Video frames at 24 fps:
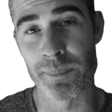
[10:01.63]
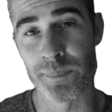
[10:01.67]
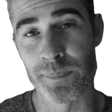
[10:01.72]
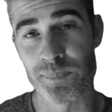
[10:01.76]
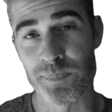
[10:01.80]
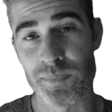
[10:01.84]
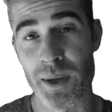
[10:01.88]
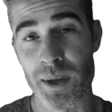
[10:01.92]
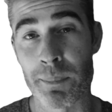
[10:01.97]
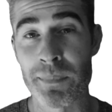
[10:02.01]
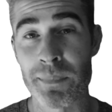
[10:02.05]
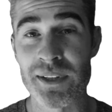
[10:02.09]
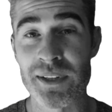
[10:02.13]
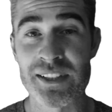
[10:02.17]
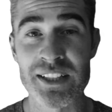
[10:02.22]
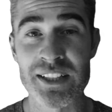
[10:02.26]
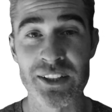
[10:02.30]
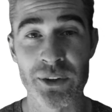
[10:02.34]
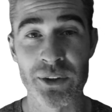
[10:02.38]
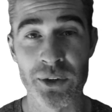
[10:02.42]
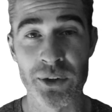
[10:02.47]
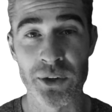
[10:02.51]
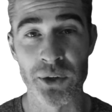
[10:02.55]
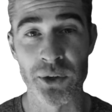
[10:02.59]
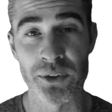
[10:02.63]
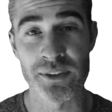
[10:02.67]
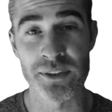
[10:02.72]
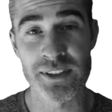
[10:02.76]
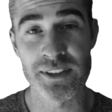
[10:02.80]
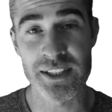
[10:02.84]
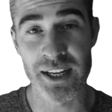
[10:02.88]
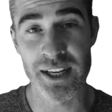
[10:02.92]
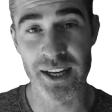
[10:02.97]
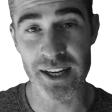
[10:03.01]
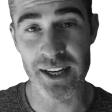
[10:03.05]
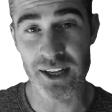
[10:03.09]
material
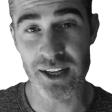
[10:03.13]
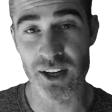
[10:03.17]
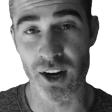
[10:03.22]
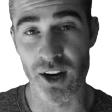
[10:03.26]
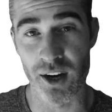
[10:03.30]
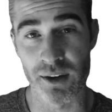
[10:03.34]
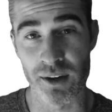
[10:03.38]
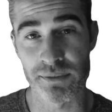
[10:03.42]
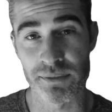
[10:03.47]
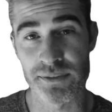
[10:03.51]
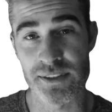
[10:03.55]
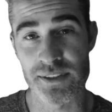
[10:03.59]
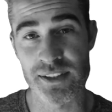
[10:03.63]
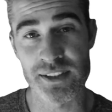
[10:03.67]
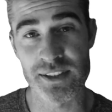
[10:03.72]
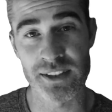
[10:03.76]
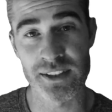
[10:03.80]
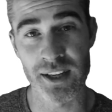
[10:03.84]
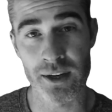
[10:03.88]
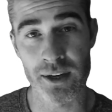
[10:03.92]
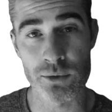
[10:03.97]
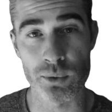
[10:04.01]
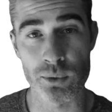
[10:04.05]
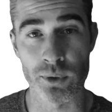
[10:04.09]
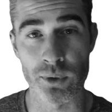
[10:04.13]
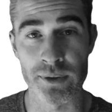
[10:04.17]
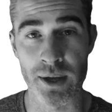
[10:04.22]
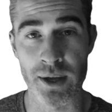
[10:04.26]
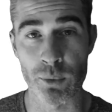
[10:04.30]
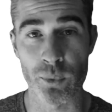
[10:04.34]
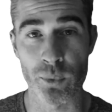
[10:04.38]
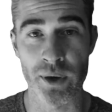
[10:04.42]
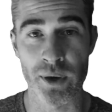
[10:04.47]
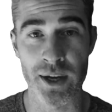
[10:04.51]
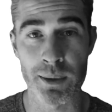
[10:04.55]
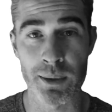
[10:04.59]
takeoff schedule, that
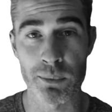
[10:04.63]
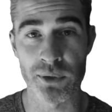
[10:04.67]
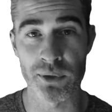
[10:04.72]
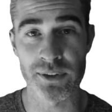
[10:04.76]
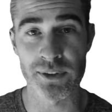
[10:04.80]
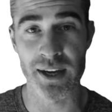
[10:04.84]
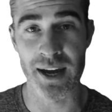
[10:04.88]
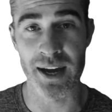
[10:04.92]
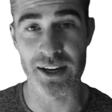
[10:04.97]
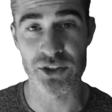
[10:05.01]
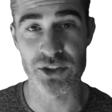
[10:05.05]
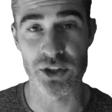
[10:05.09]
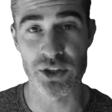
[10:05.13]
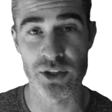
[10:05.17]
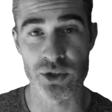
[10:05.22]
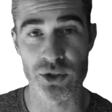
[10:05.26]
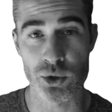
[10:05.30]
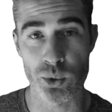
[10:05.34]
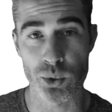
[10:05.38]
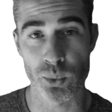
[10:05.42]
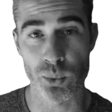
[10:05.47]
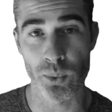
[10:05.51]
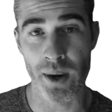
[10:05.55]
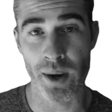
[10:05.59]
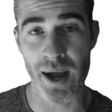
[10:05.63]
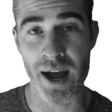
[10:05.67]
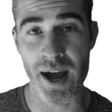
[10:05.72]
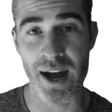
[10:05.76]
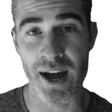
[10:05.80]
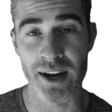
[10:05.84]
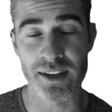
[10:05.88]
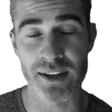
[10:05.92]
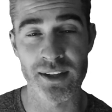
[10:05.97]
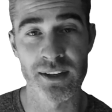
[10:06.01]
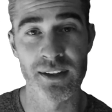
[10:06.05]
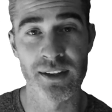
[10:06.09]
we're able to actually
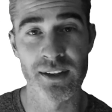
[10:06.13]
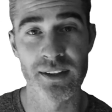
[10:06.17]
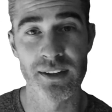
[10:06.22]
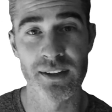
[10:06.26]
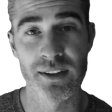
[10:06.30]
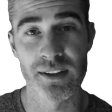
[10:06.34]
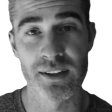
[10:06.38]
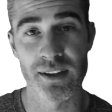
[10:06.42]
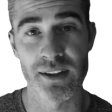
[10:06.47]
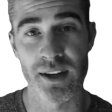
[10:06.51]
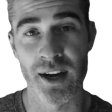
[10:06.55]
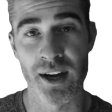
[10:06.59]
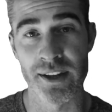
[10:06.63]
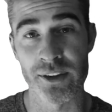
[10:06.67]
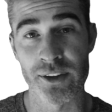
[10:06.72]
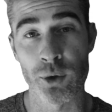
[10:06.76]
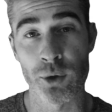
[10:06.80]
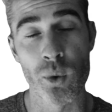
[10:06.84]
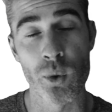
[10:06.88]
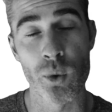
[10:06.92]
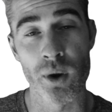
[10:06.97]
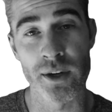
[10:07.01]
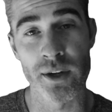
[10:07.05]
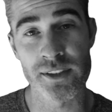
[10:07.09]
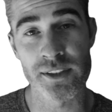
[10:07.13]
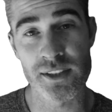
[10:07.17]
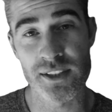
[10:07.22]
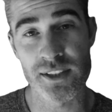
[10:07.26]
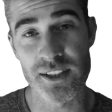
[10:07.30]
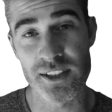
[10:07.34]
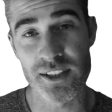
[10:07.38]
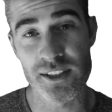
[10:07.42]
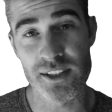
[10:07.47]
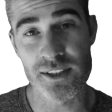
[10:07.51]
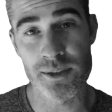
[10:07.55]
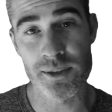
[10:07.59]
track the
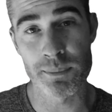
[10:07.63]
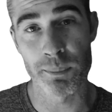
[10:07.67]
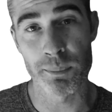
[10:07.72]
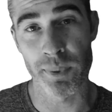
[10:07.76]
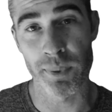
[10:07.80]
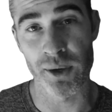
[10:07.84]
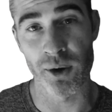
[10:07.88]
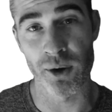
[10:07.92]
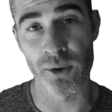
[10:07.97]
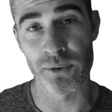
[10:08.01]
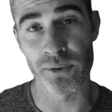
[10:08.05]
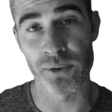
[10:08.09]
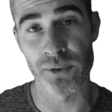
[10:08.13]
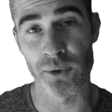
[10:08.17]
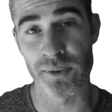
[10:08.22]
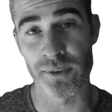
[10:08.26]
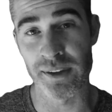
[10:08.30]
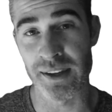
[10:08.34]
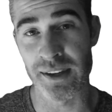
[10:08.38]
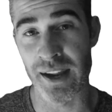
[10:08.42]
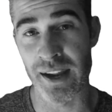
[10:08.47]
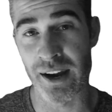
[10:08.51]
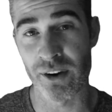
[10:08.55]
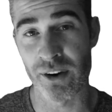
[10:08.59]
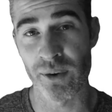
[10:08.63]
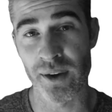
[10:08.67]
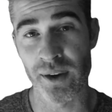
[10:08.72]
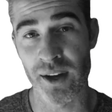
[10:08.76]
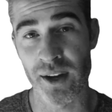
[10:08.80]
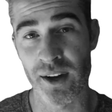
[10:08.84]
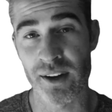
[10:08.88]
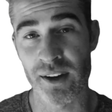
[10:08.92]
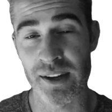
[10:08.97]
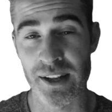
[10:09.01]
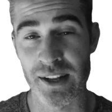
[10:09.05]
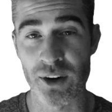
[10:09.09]
quantities, but also the
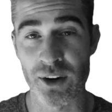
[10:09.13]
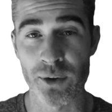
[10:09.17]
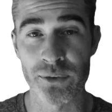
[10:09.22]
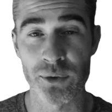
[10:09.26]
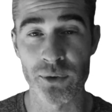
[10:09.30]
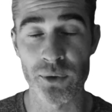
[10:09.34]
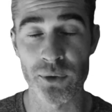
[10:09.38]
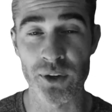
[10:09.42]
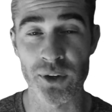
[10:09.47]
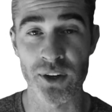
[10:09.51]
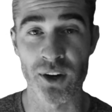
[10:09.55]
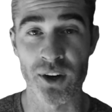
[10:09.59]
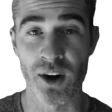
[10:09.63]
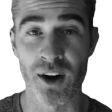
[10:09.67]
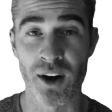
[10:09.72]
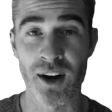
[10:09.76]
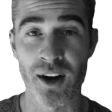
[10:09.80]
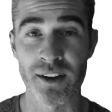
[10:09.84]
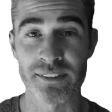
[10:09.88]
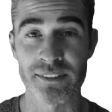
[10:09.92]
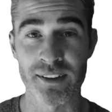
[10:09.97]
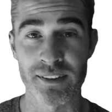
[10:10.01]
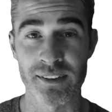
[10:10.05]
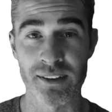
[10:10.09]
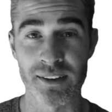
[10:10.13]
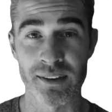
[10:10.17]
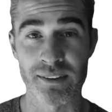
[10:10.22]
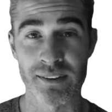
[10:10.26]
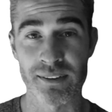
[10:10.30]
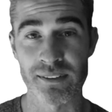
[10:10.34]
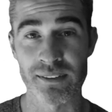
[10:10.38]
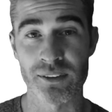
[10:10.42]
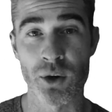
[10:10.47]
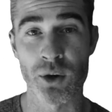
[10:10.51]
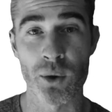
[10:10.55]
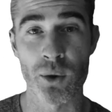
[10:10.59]
area and also the cost that this
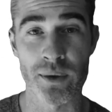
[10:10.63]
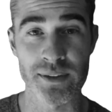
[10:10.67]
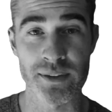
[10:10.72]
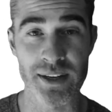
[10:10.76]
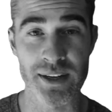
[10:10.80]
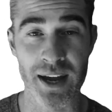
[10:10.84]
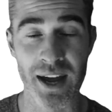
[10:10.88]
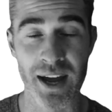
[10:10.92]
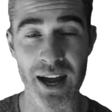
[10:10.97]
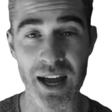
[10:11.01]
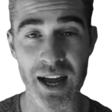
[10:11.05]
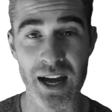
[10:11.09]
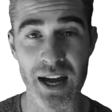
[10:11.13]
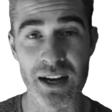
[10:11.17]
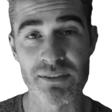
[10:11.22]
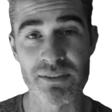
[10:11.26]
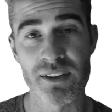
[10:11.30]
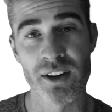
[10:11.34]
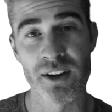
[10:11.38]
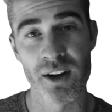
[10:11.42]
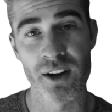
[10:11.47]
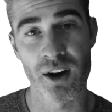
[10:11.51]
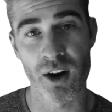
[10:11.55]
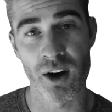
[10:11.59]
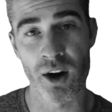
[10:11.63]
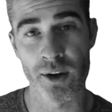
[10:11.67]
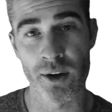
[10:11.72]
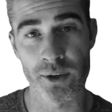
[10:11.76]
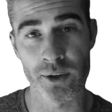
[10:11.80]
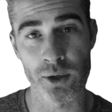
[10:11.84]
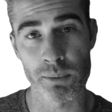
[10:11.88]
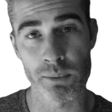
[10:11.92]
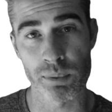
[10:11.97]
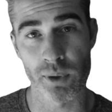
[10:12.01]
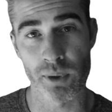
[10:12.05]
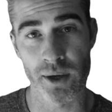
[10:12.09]
is going to have on
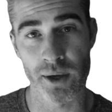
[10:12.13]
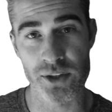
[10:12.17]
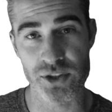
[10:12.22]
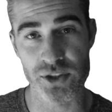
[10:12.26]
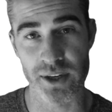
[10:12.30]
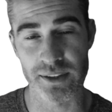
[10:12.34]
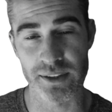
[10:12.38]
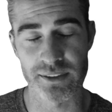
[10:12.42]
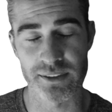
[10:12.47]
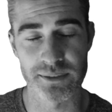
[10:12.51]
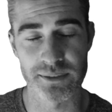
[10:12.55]
our project.